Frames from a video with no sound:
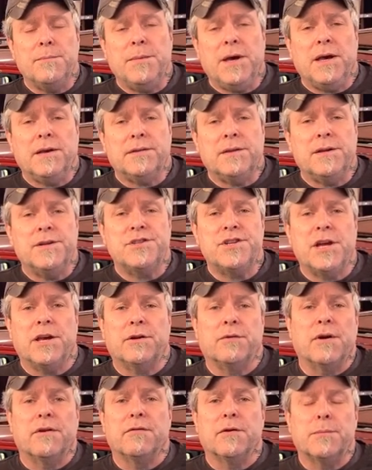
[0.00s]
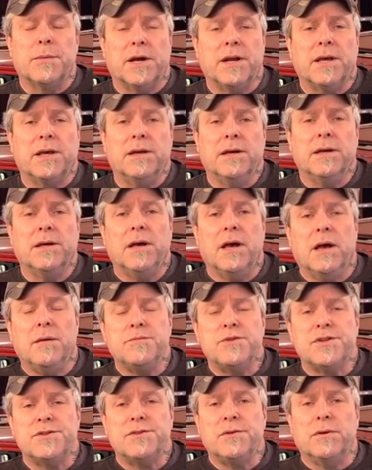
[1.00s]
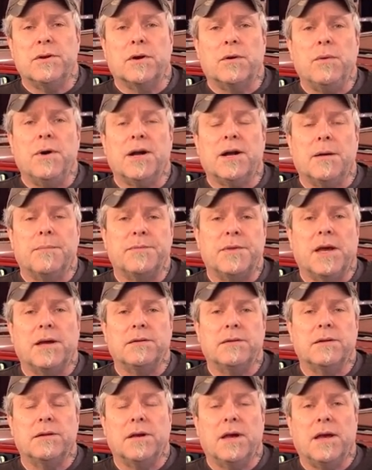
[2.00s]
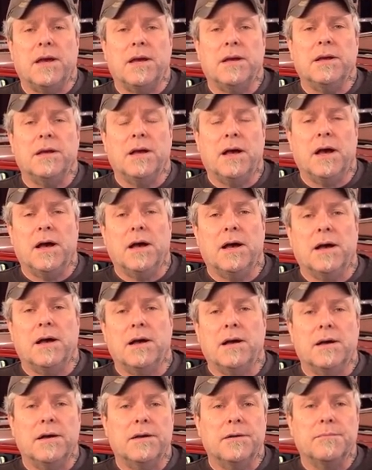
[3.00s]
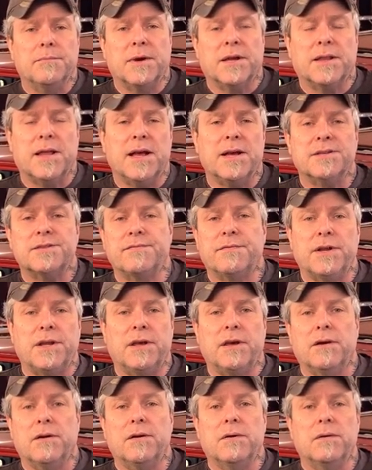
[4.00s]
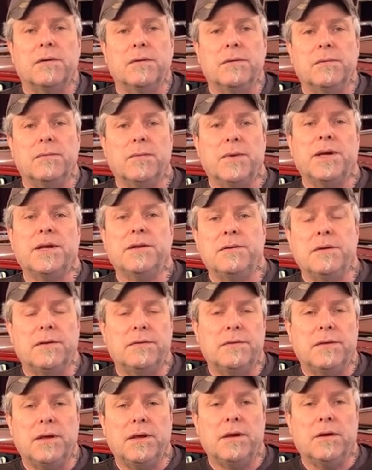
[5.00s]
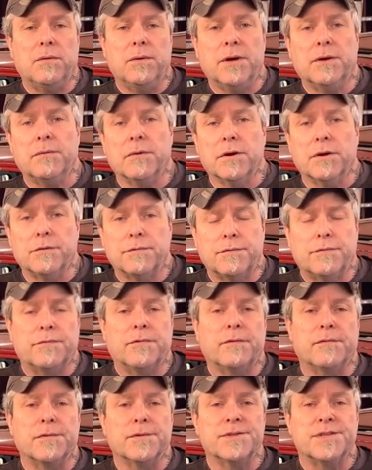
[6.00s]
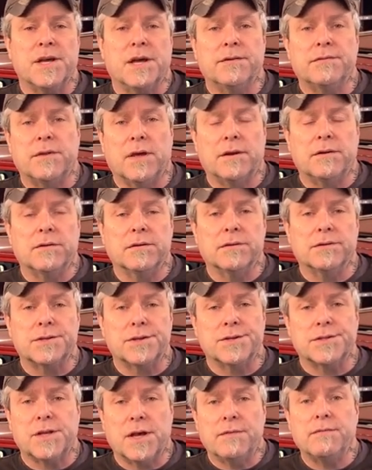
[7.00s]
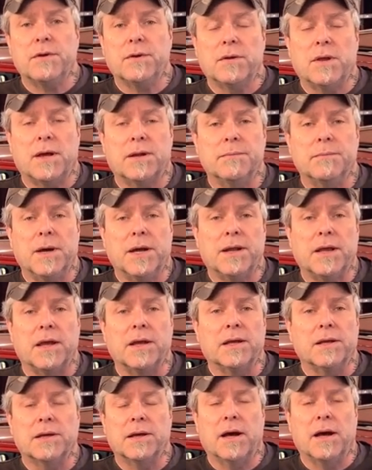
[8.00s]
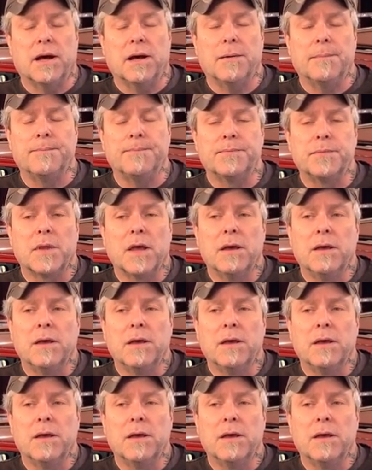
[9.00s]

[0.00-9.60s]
back to the channel, everybody. I'm just on a quick update today. Uh, my last video, we did the quick roof for Sounddeadener to save you a lot of money. Um,